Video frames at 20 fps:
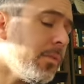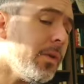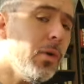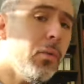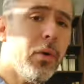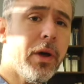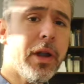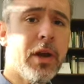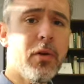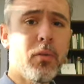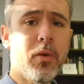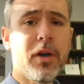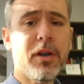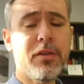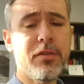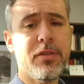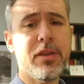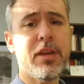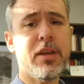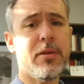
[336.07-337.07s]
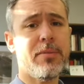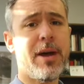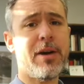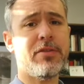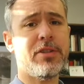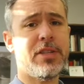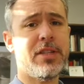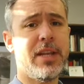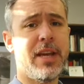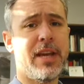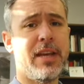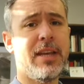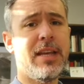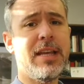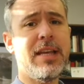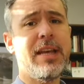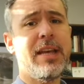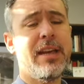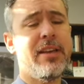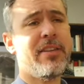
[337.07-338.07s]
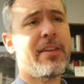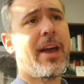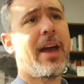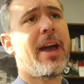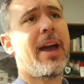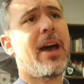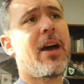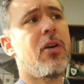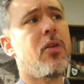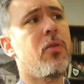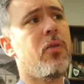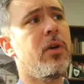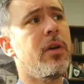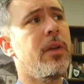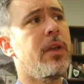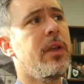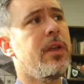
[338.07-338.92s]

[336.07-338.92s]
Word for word: what I want to think about today is how